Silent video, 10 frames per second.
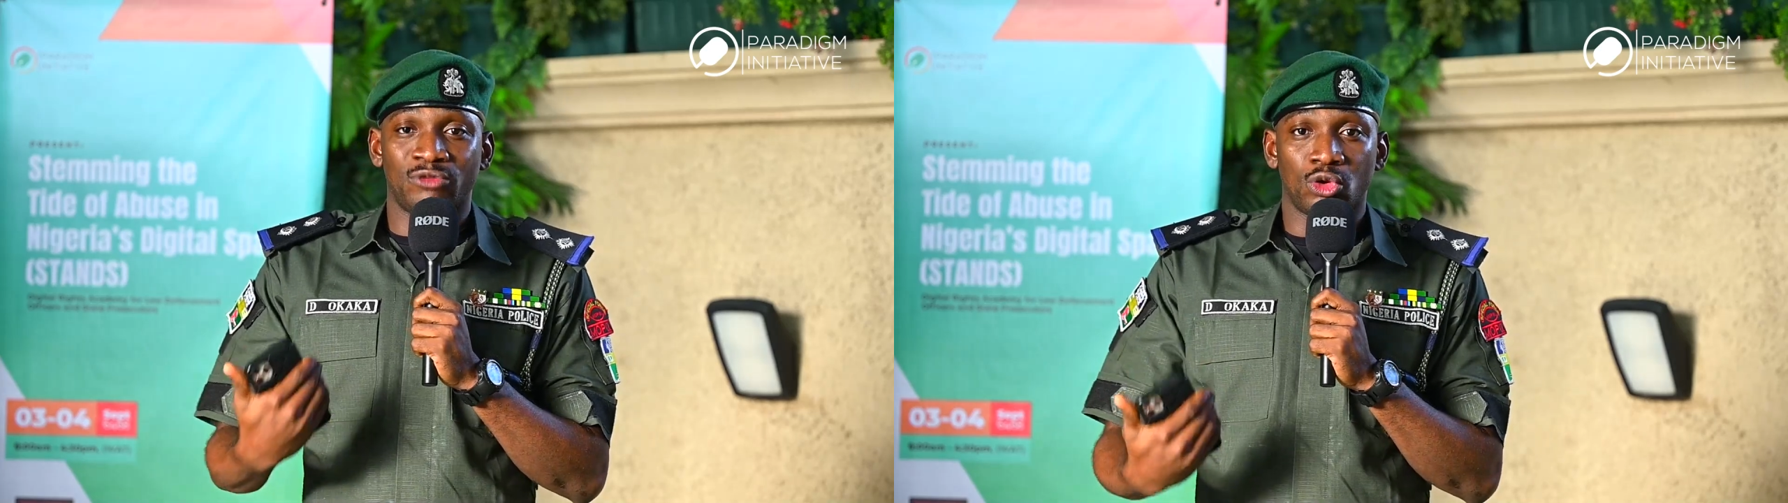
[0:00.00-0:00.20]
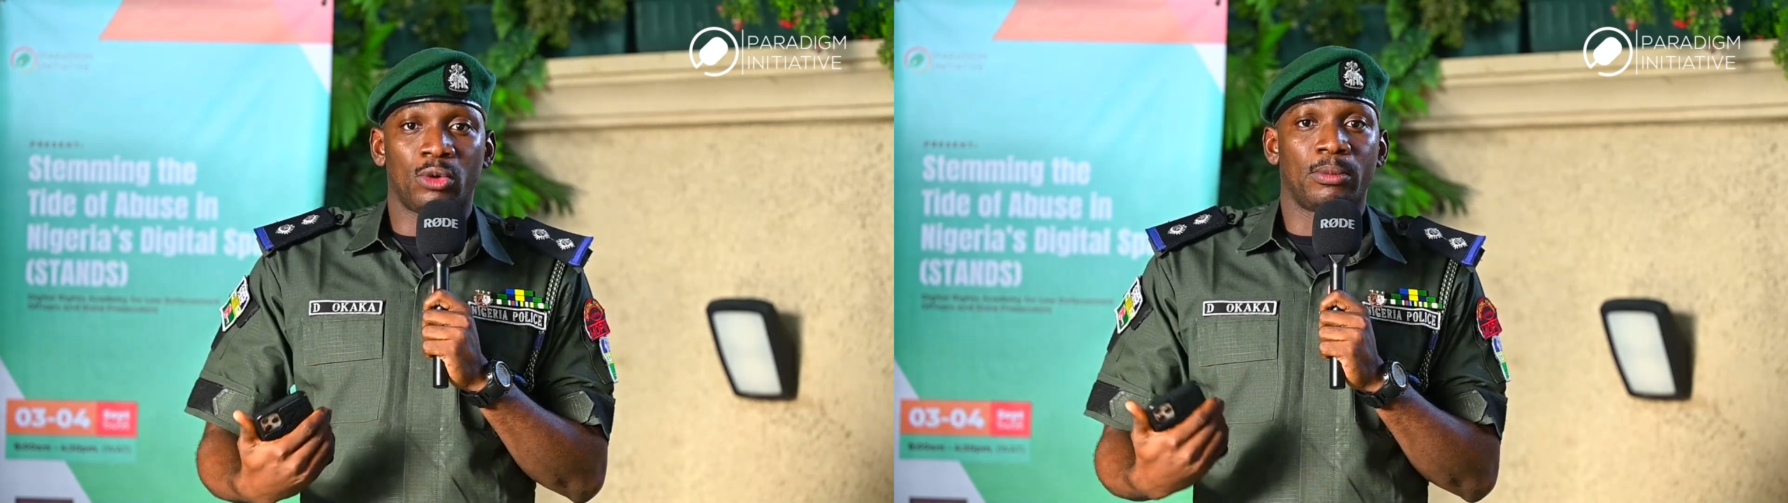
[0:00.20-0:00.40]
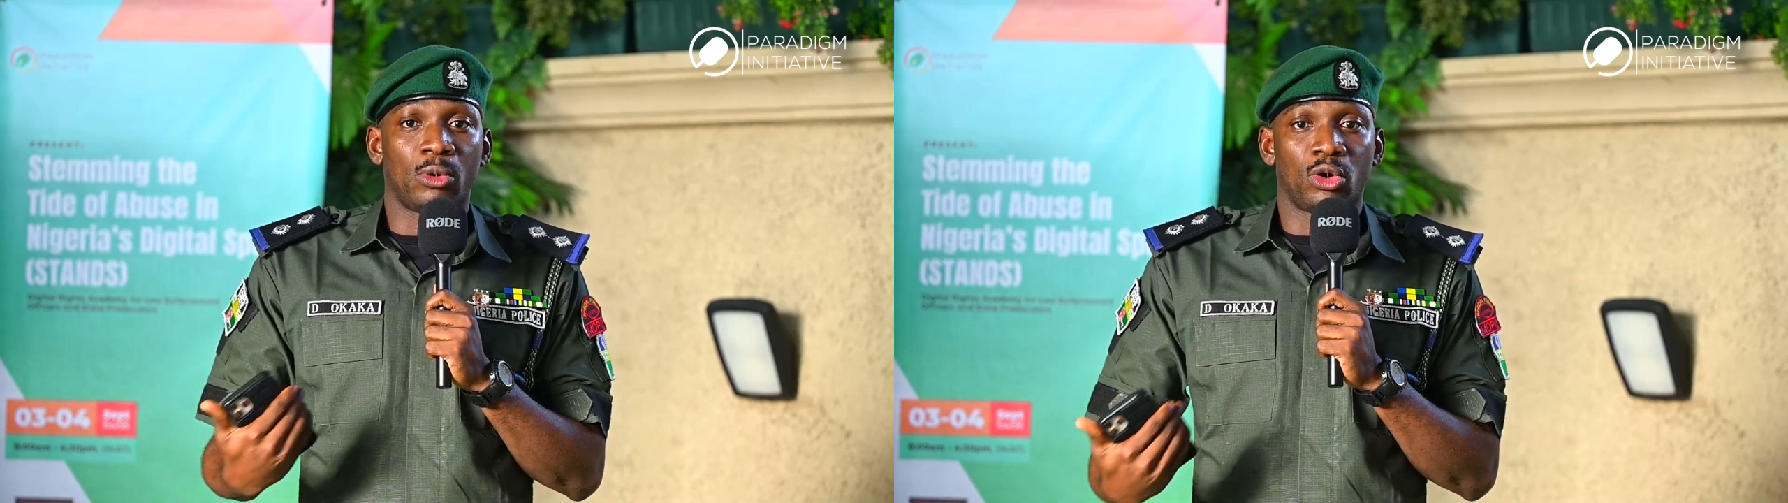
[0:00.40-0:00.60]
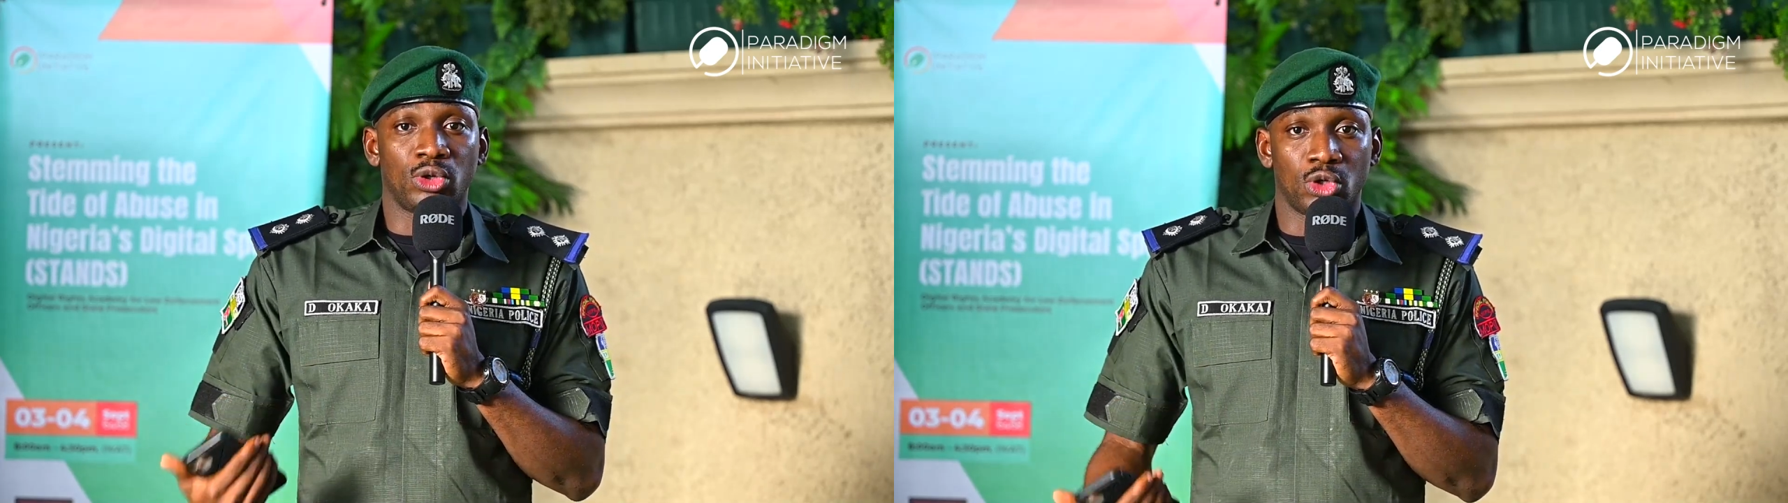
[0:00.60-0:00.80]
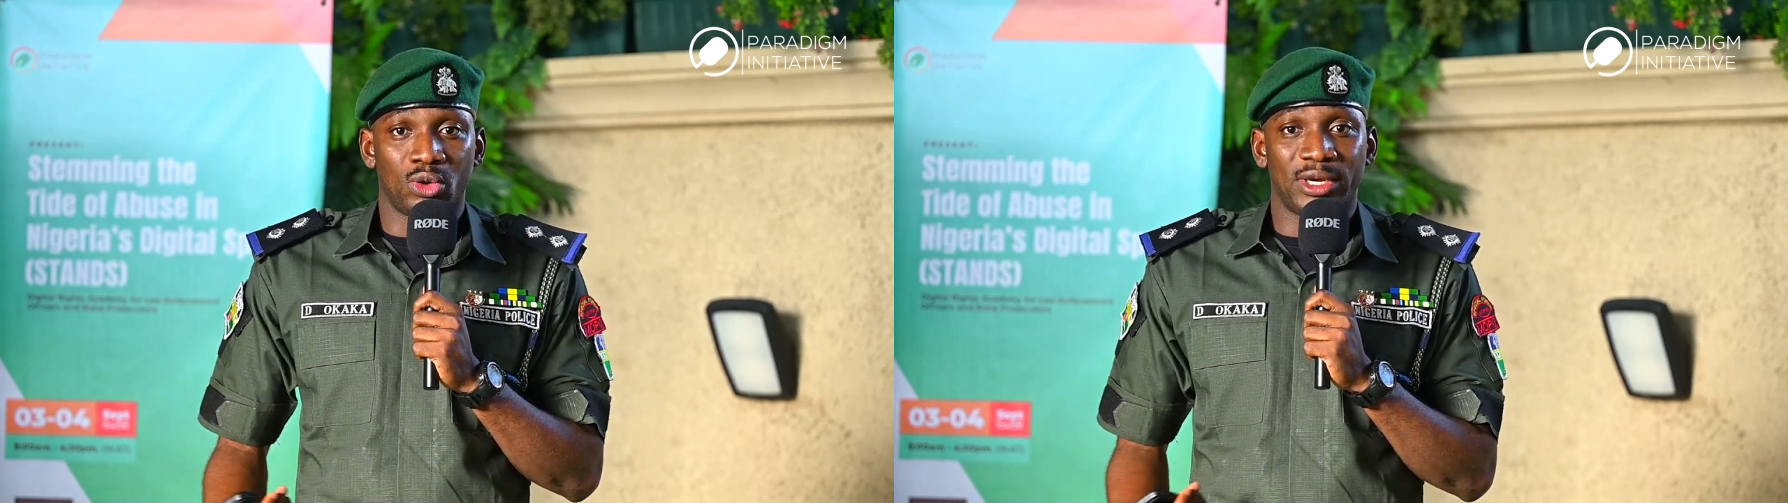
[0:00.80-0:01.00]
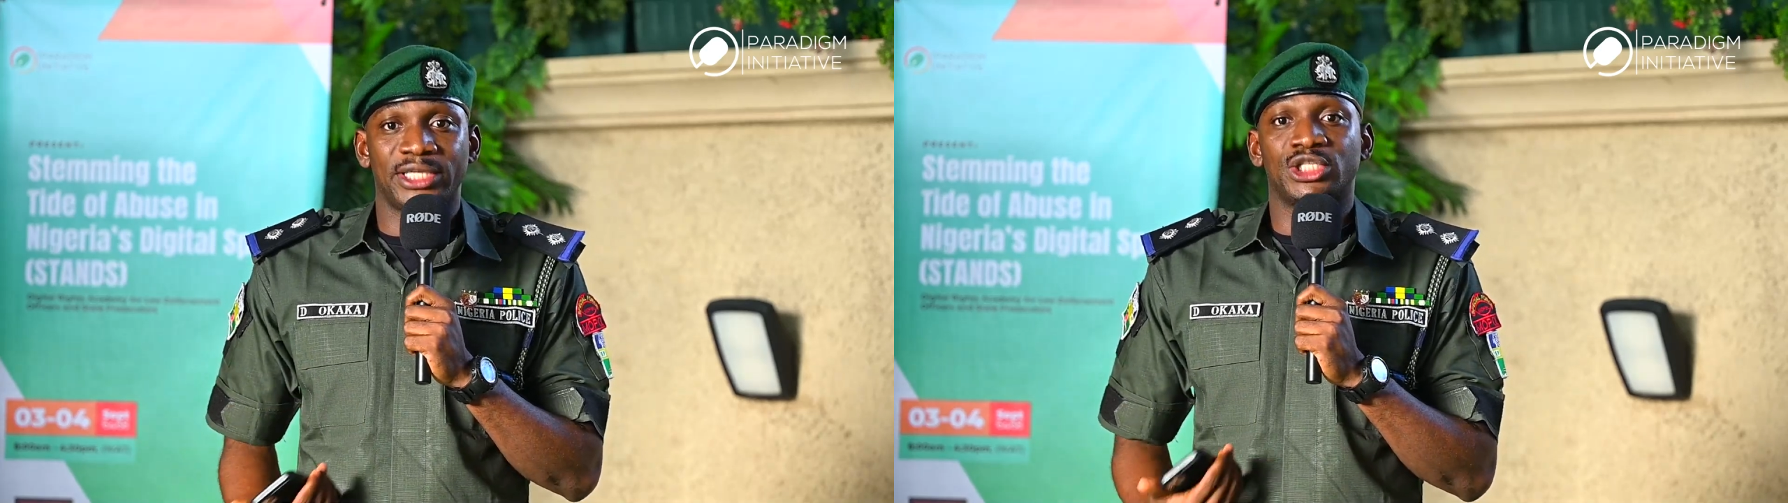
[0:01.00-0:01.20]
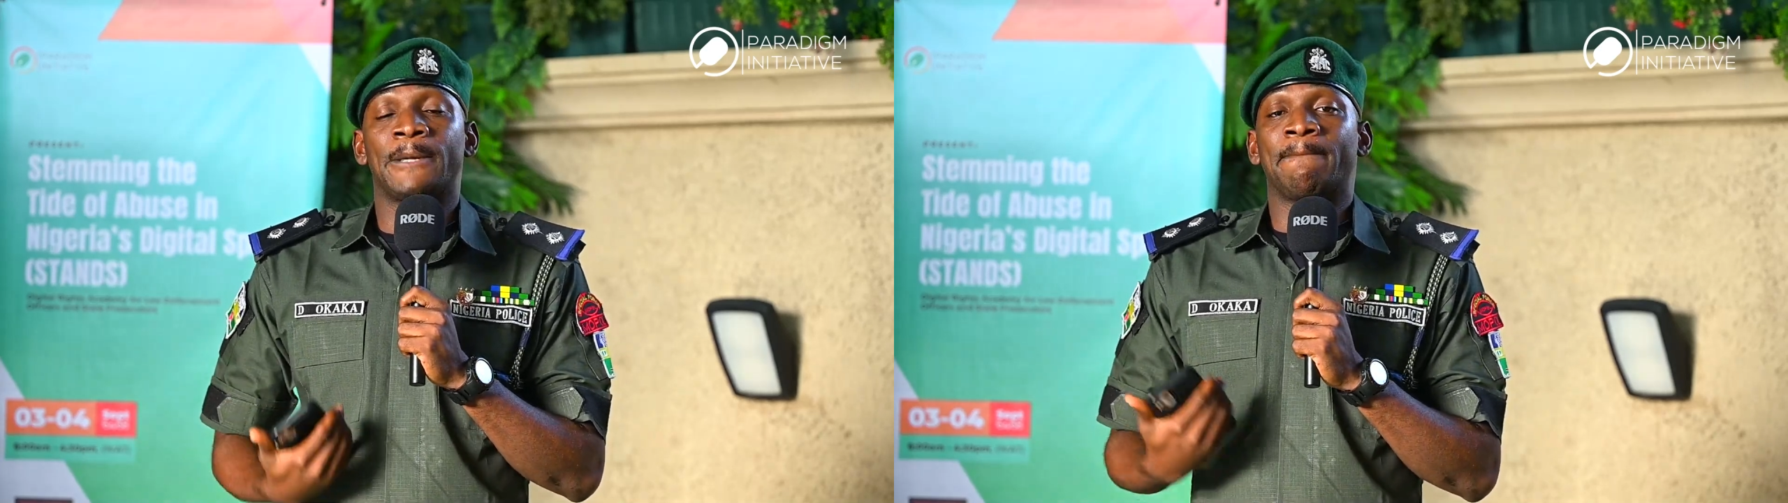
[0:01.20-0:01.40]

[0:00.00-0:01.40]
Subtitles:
more knowledge